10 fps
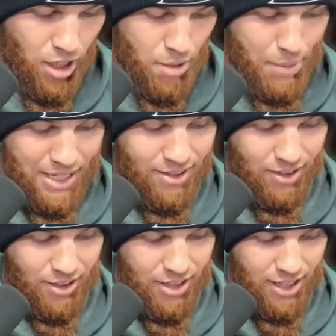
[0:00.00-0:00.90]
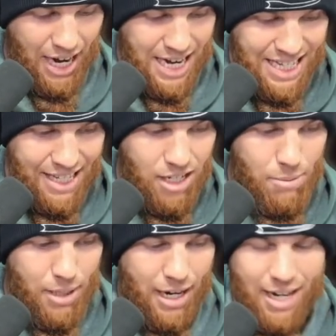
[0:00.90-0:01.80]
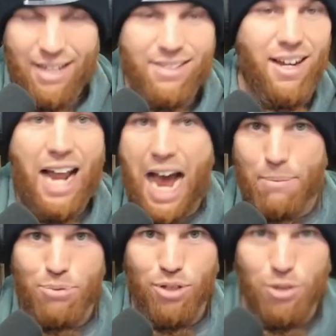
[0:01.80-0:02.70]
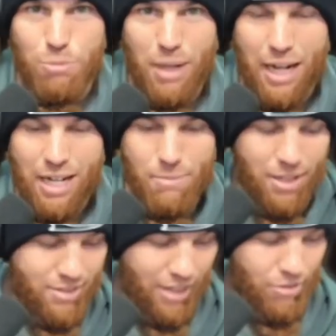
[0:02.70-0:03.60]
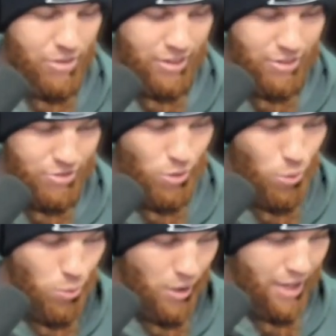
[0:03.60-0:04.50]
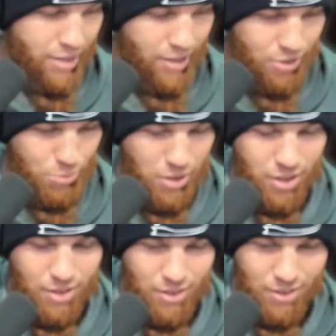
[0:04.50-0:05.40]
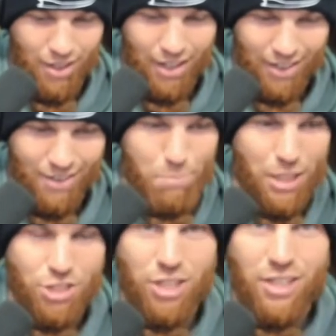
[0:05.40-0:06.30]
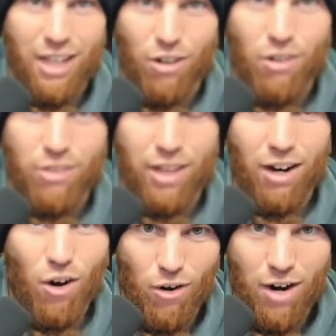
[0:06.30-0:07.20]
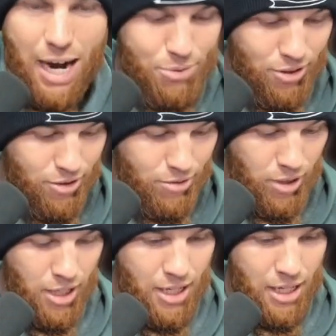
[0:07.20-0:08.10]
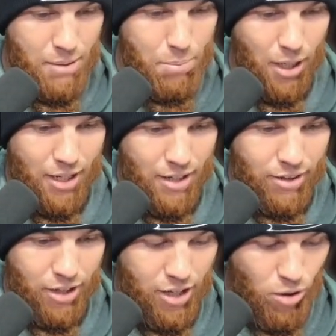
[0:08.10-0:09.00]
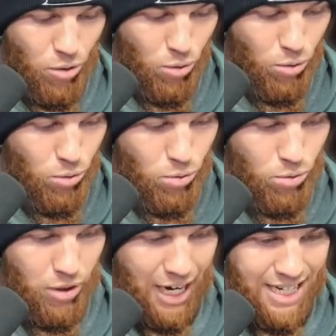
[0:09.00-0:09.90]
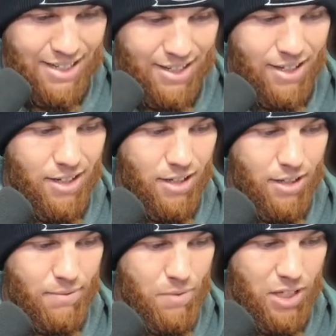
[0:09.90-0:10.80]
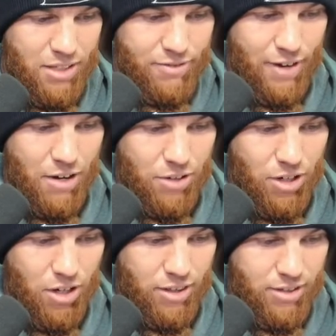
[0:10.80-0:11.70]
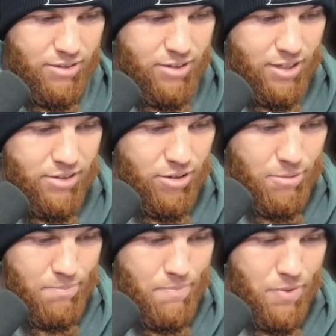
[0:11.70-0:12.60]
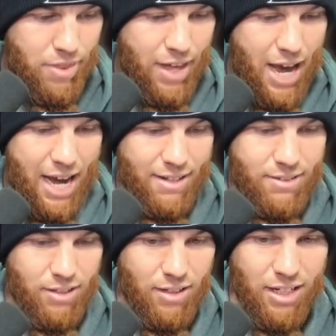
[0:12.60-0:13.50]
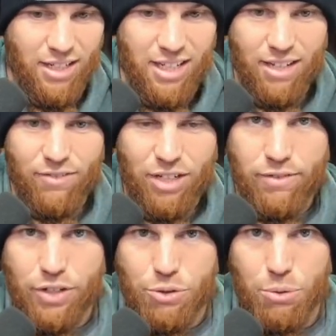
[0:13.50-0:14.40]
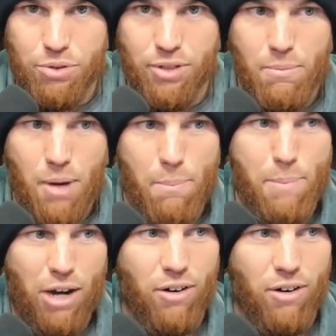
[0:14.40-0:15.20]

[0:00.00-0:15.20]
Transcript: basically the idea behind it, it's not absolute by any means. I don't think there's a whole lot of things within like pitching that are absolute. But the whole idea is founded on this system that can give individuals a better